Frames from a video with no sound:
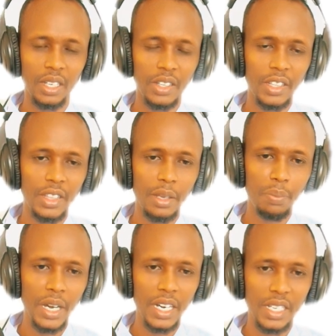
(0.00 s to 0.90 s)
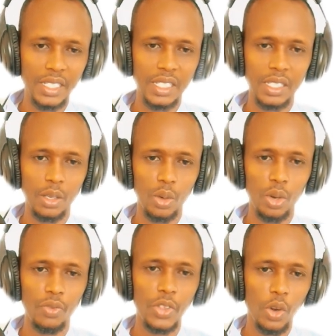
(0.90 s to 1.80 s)
the balance
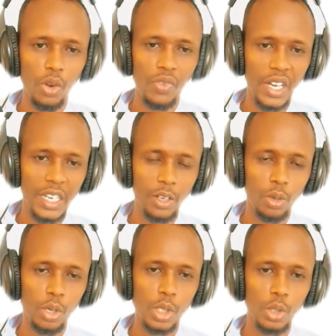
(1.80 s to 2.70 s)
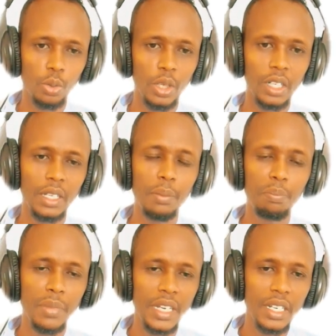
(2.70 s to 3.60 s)
of the overhead cost you will
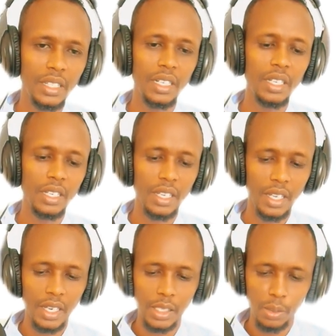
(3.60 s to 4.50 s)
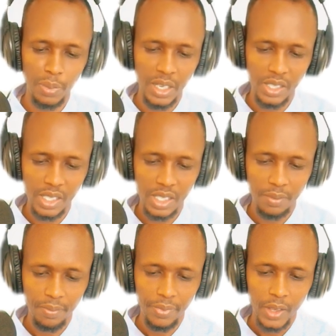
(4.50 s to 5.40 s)
immediately expense.
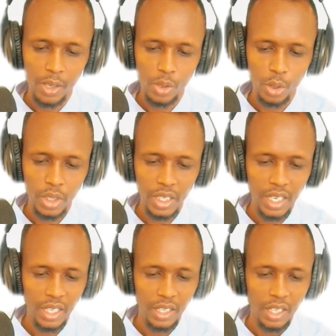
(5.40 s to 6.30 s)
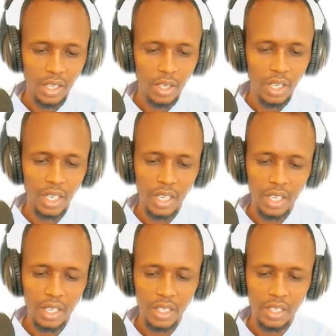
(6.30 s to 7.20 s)
So here,
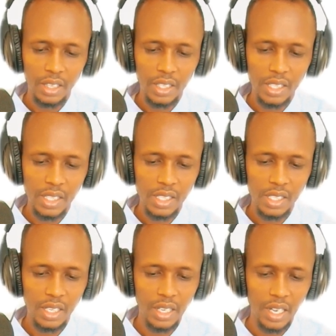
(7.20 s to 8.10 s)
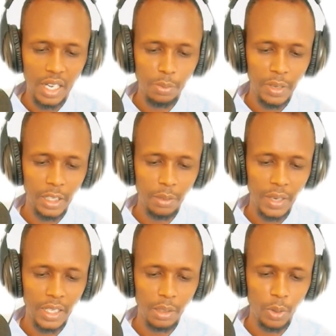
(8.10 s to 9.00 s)
this is asphalt
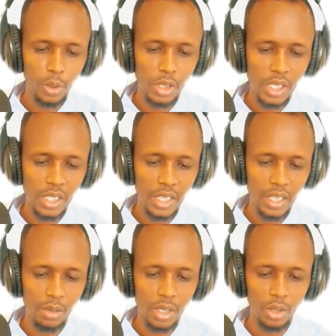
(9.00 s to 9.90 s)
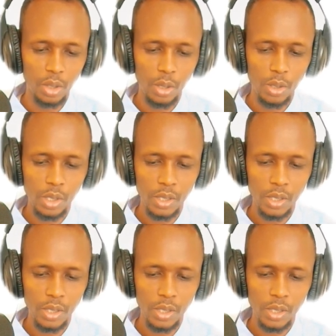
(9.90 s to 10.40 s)
plant produces 10,000 tons.